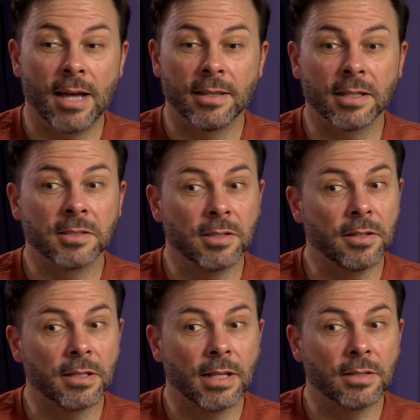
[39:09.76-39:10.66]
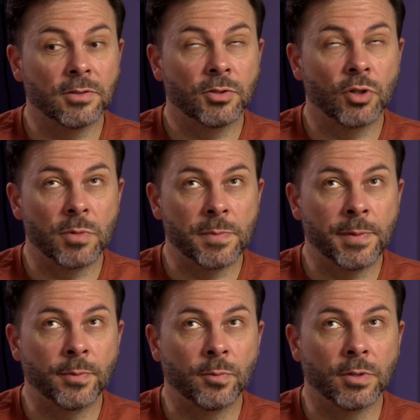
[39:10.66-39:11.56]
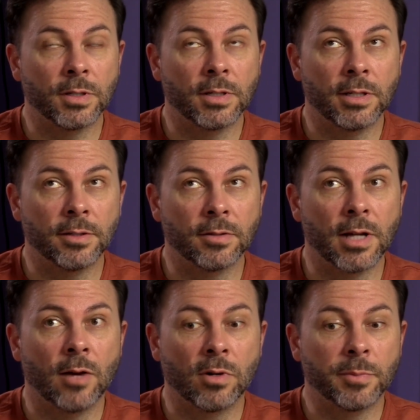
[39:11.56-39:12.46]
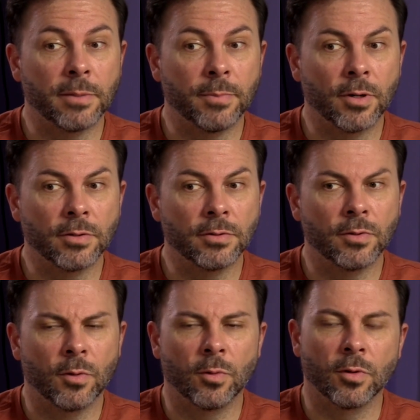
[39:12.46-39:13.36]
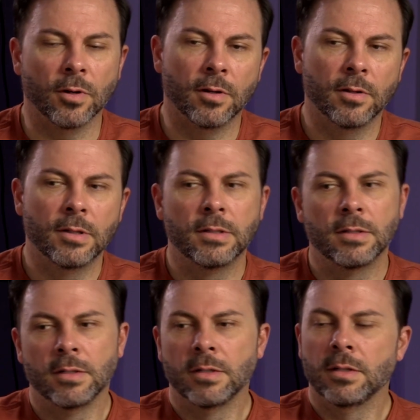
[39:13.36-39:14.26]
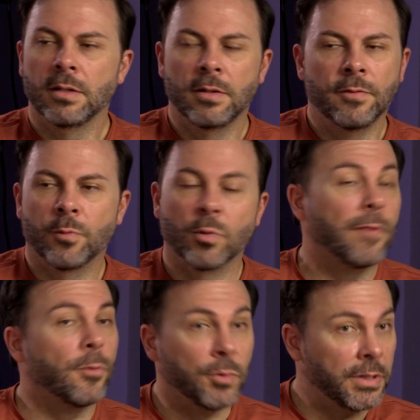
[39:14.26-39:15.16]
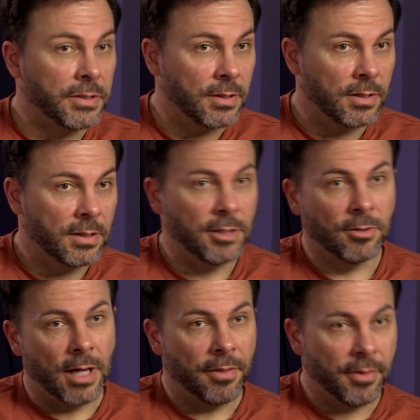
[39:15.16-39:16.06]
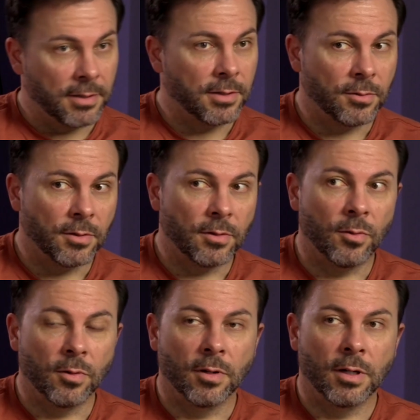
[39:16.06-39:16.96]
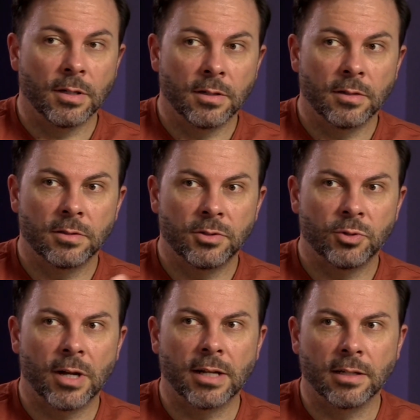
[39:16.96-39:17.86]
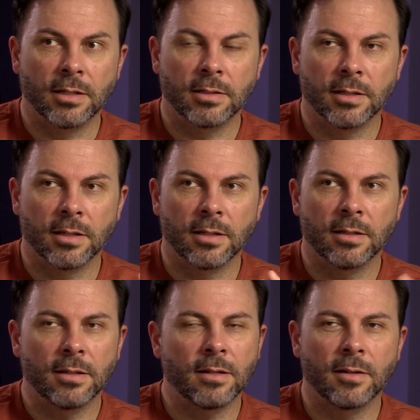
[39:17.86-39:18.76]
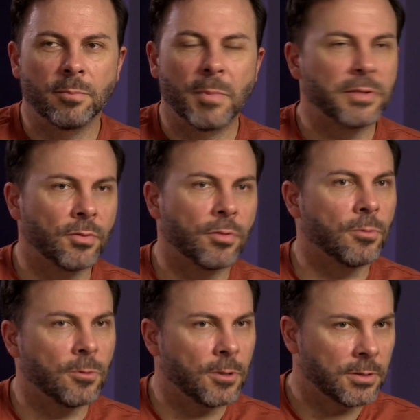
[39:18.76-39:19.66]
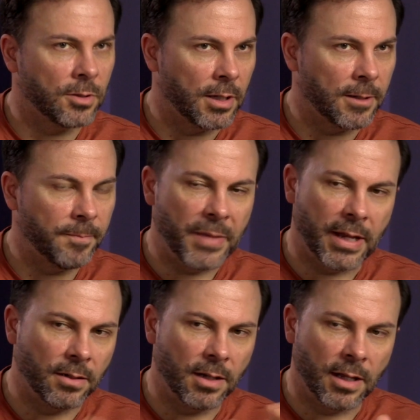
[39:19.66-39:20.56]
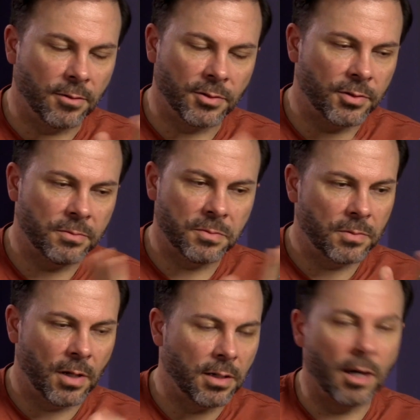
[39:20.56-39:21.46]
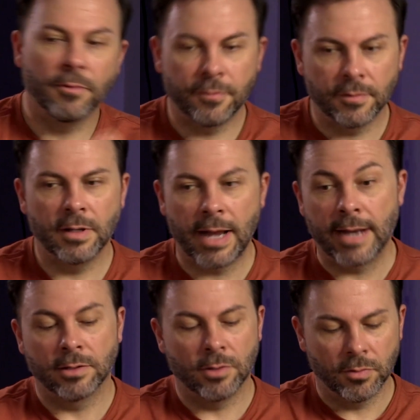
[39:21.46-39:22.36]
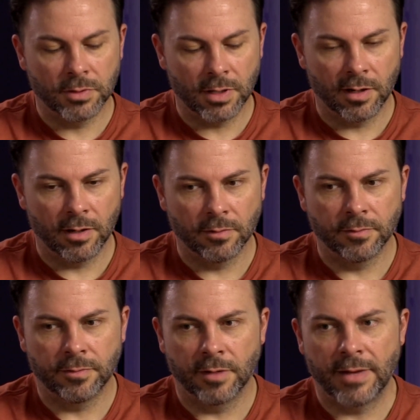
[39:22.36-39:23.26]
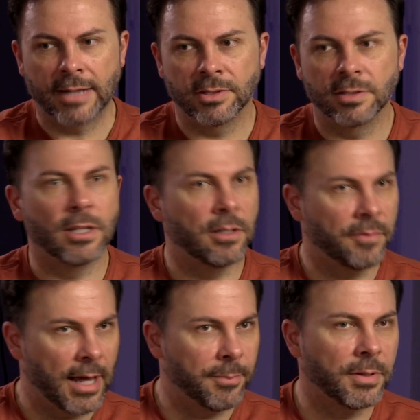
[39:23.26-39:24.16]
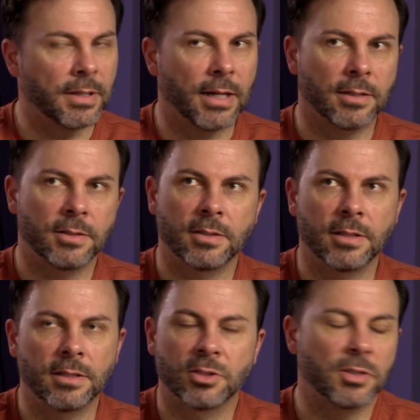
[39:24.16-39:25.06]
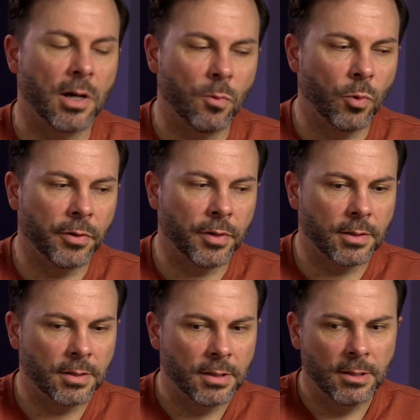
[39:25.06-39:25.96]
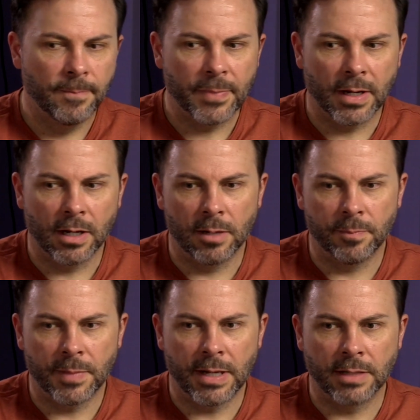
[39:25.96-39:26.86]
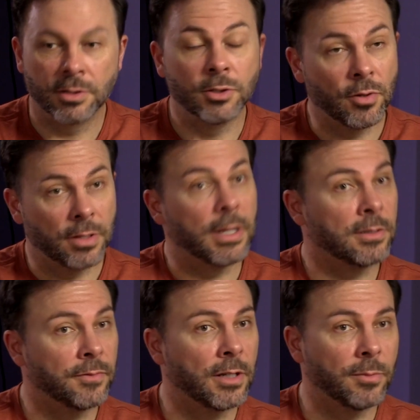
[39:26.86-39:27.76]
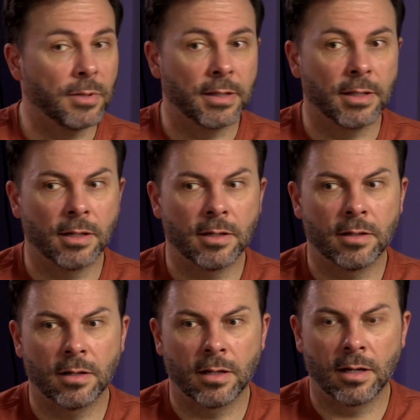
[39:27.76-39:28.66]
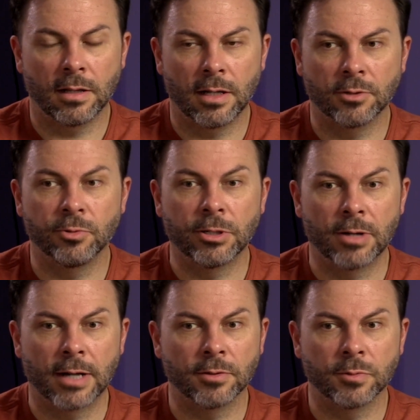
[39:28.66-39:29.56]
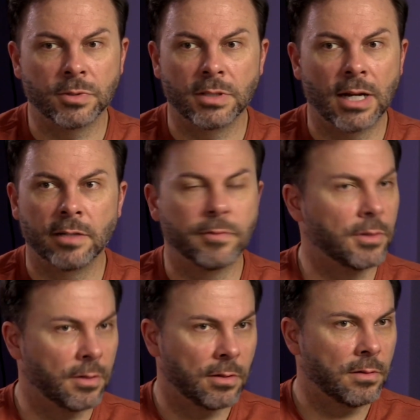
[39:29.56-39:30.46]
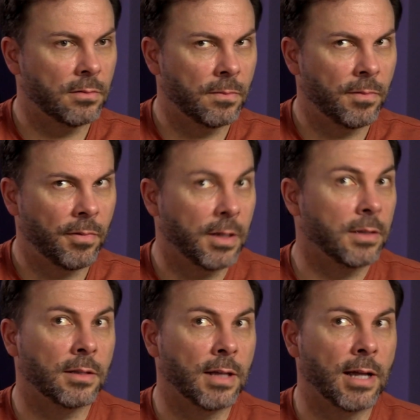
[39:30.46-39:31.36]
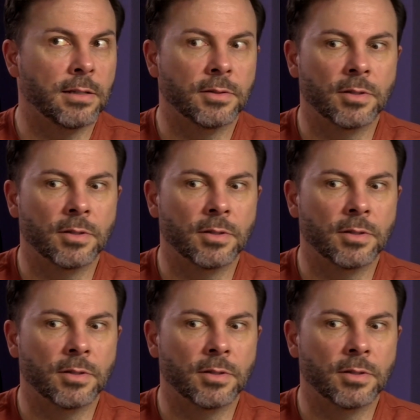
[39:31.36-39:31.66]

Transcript: I think that's another thing that so many people would either not want to be a burden or for whatever reason, either not think to do it or try to muscle through it. So they can, and there's enough anecdotes of accidents that have happened that it's just not worth it. And to know that that's available, I think a lot of greener actors would not even think that that is